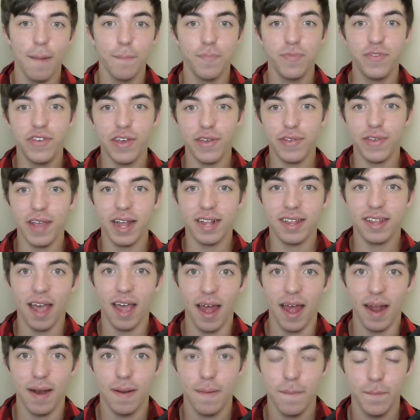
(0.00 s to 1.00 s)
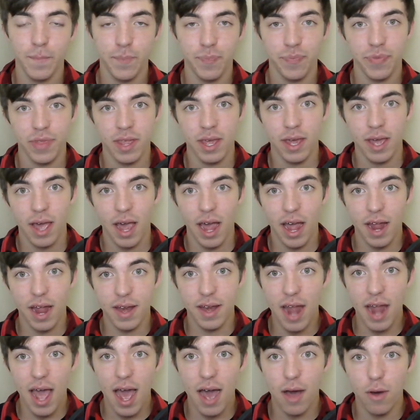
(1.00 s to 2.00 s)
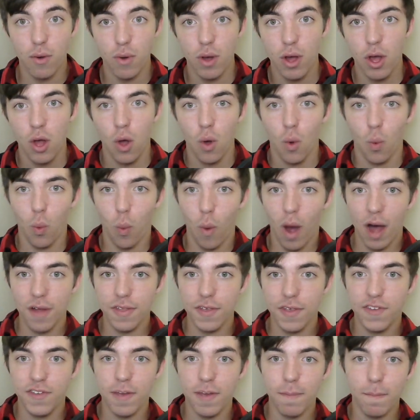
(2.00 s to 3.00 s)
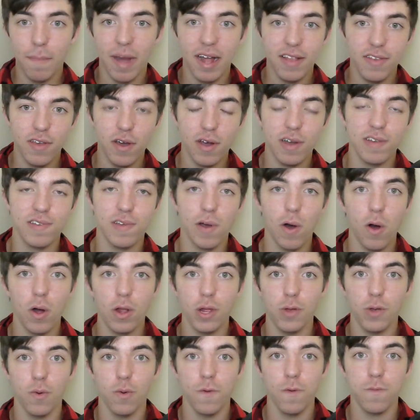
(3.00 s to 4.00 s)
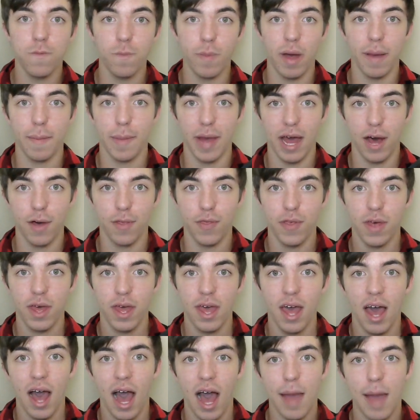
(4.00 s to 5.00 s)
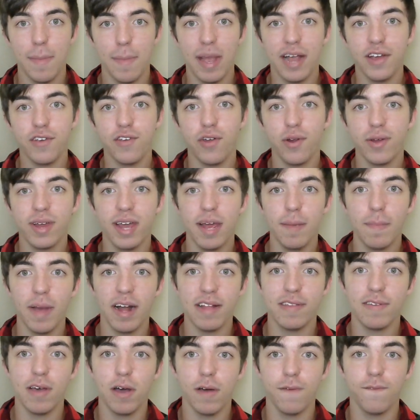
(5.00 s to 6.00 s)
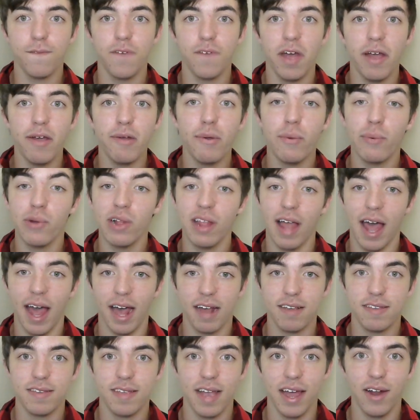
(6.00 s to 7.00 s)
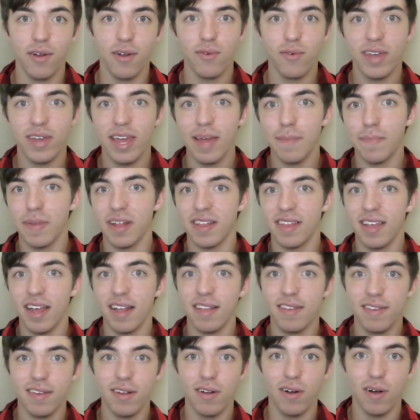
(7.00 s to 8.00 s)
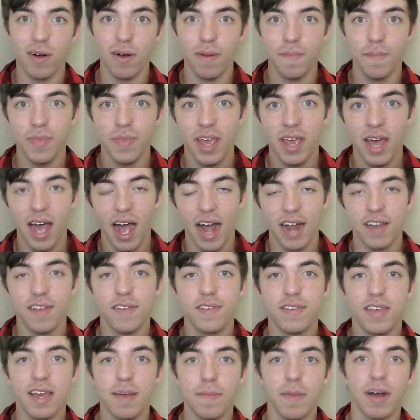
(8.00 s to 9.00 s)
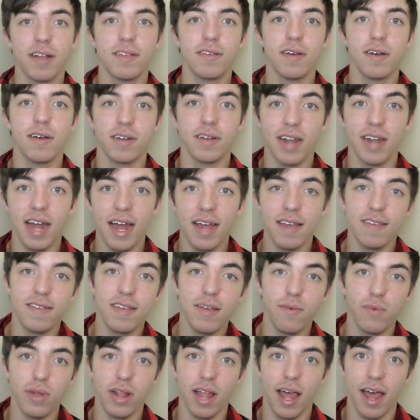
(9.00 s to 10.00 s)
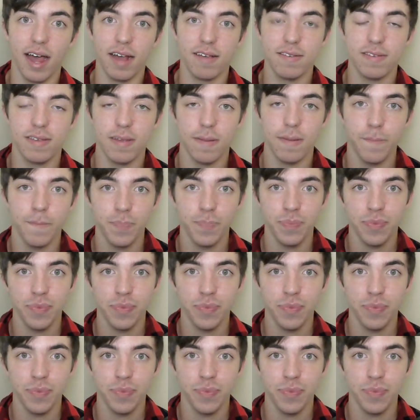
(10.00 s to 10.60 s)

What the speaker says: Just like that. And now, while the tip of my tongue is on the roof of my mouth, I make sure to keep my tongue very relaxed. I don't keep it tense at all. I just keep my tongue nice and relaxed.